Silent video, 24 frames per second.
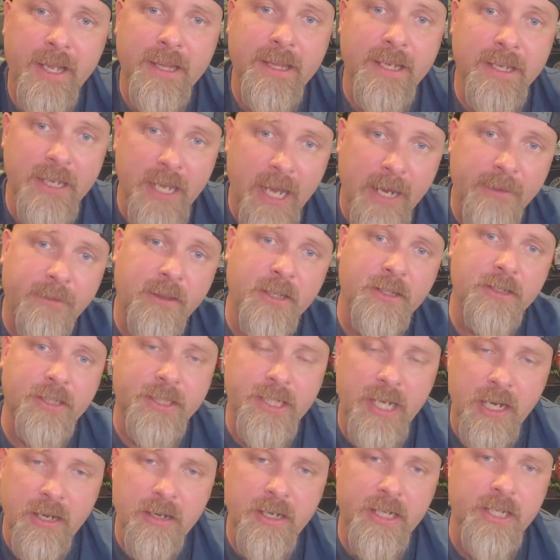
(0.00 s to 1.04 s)
the knife that you're
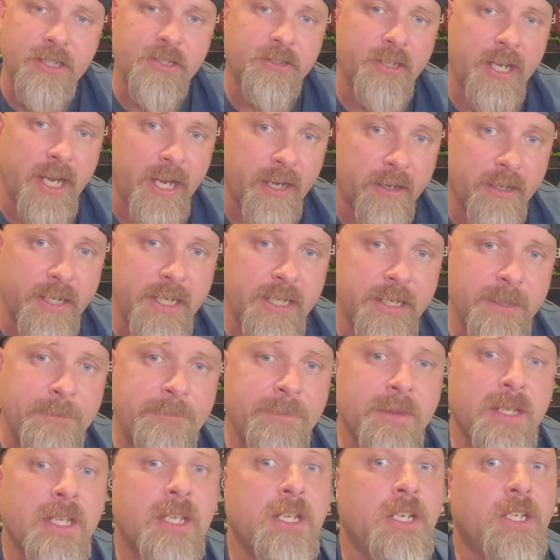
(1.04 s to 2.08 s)
carrying in your area
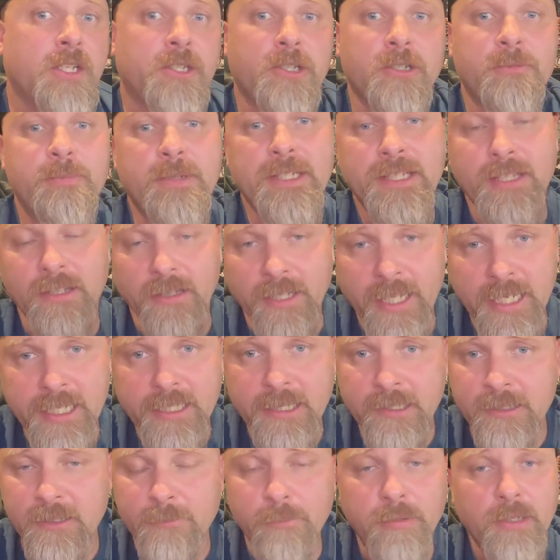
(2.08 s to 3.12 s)
could be the length
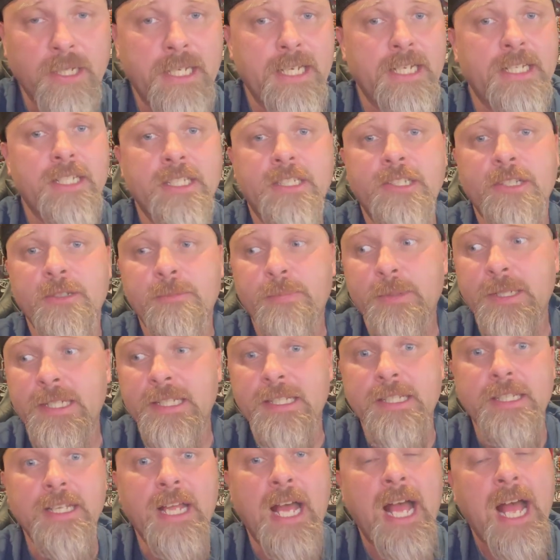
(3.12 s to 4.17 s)
of the blade. It could
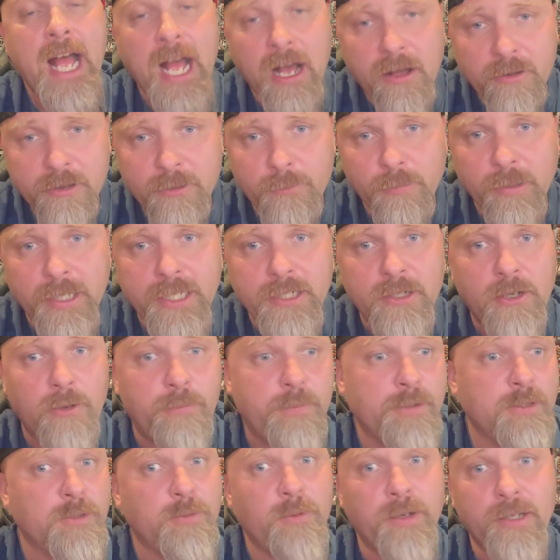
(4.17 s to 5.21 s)
be how the blade
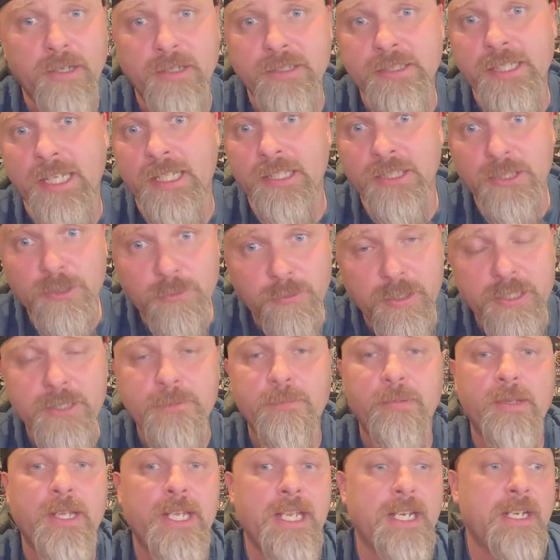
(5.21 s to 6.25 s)
opens, whether it's like a switch
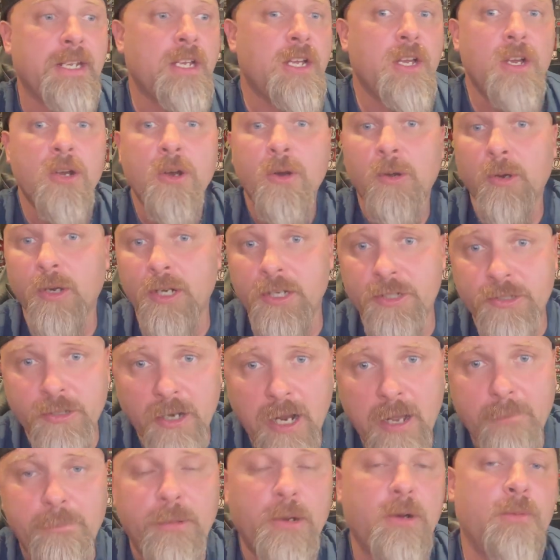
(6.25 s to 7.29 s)
blade or a
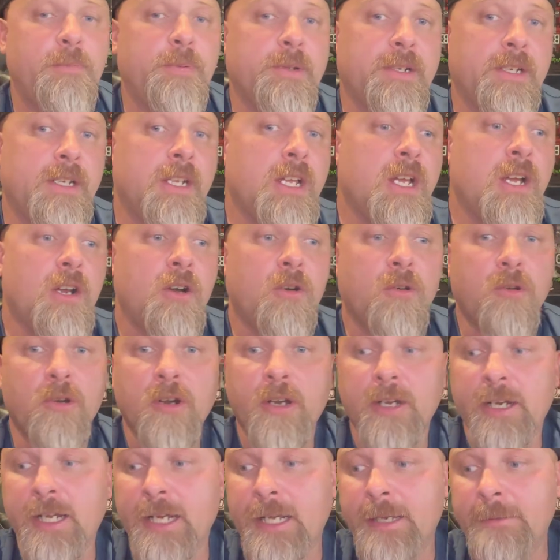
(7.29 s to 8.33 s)
drop open,
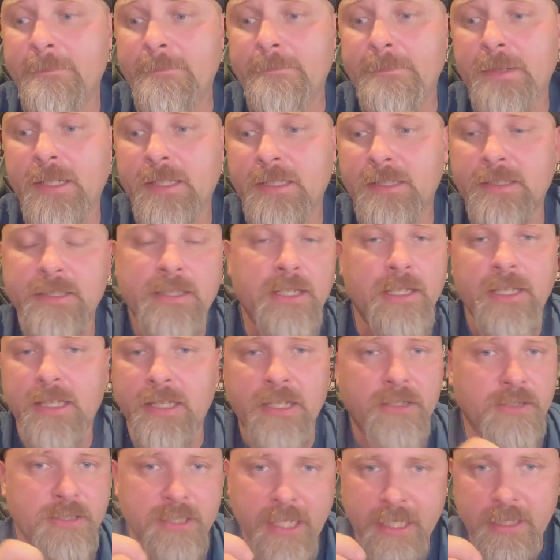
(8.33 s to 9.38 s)
or
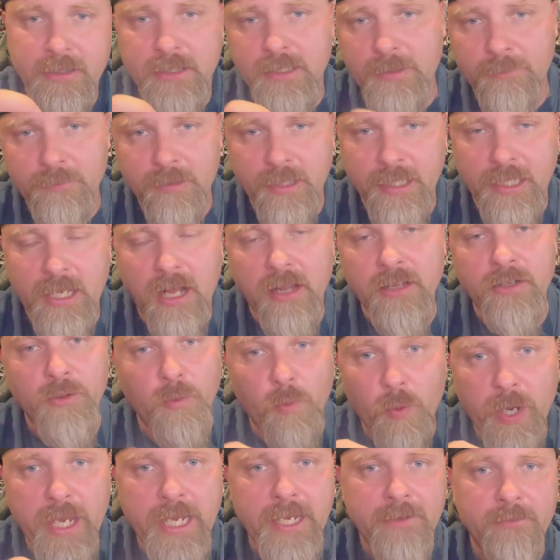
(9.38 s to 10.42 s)
there's like they call it a
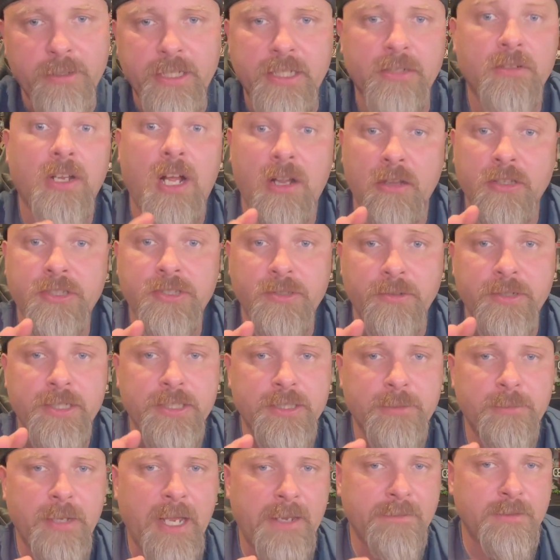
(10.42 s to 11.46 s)
wave. I'll show you
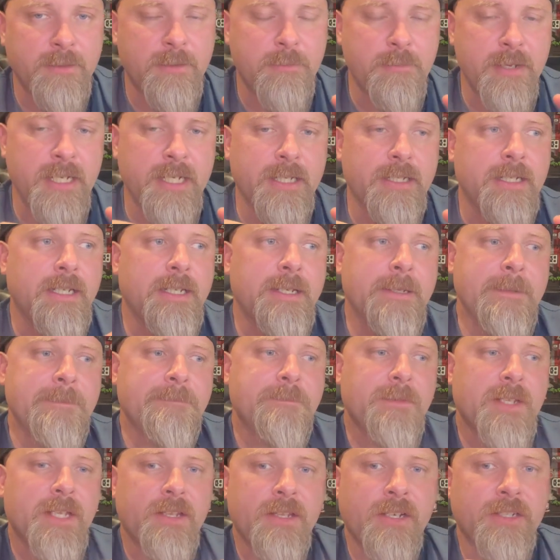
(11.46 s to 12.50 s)
some knives in a minute.
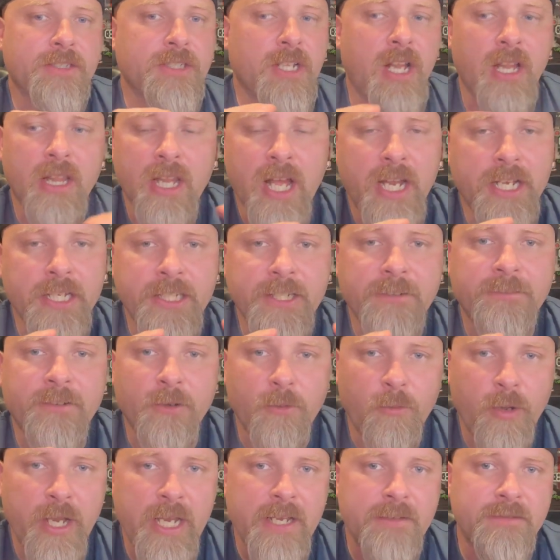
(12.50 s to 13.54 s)
There's a lot of
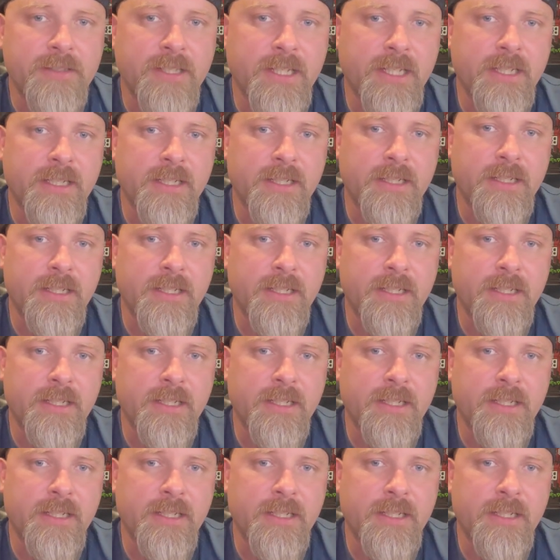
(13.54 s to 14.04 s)
different ways that